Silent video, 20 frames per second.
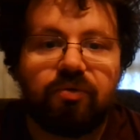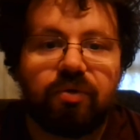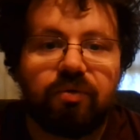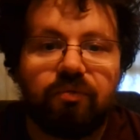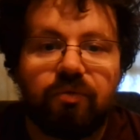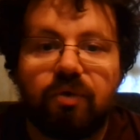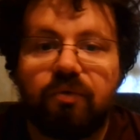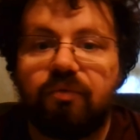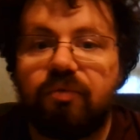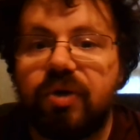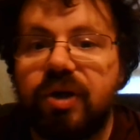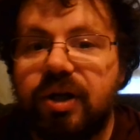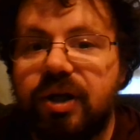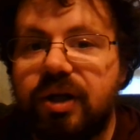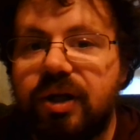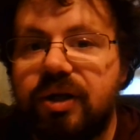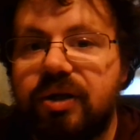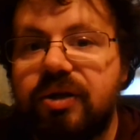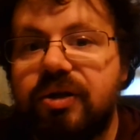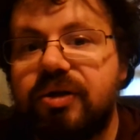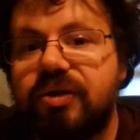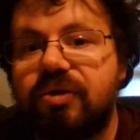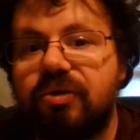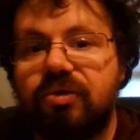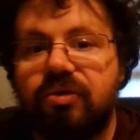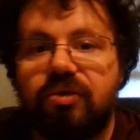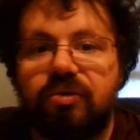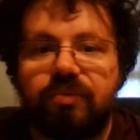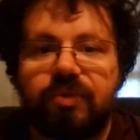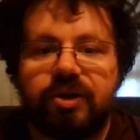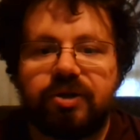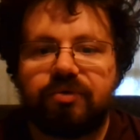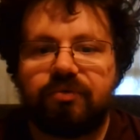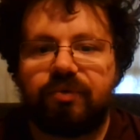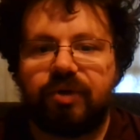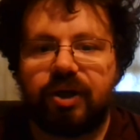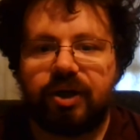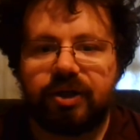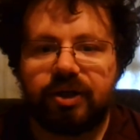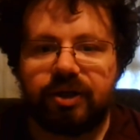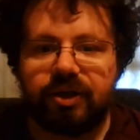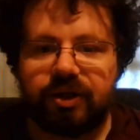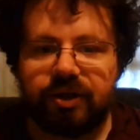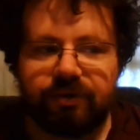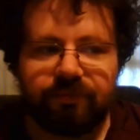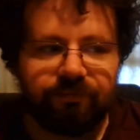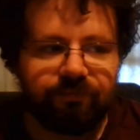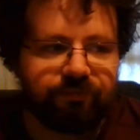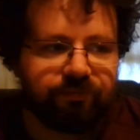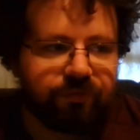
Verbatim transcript: or what we term as a rat king.